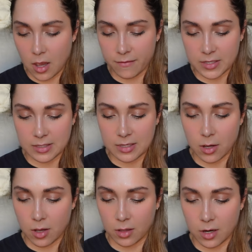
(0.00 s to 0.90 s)
Obviously,
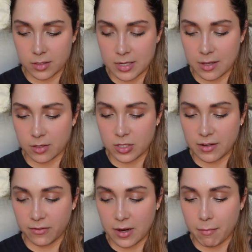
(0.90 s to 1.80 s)
all art styles are
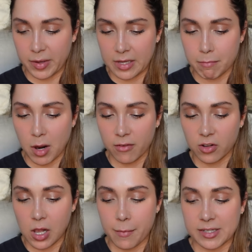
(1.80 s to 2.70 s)
different, but Marvel
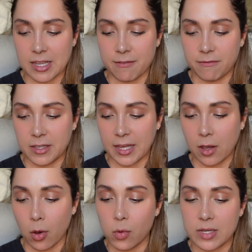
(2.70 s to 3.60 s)
comics, I feel
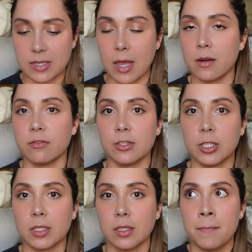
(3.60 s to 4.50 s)
like, always kind of
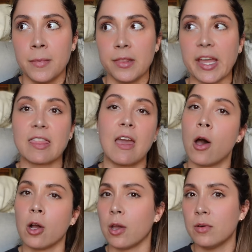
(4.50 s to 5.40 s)
look like they
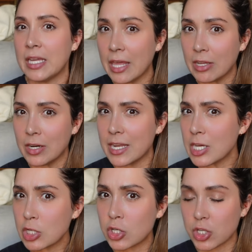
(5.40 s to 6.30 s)
all go
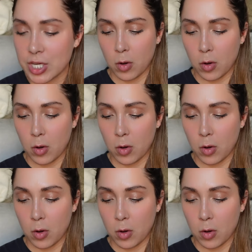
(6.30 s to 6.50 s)
together-ish.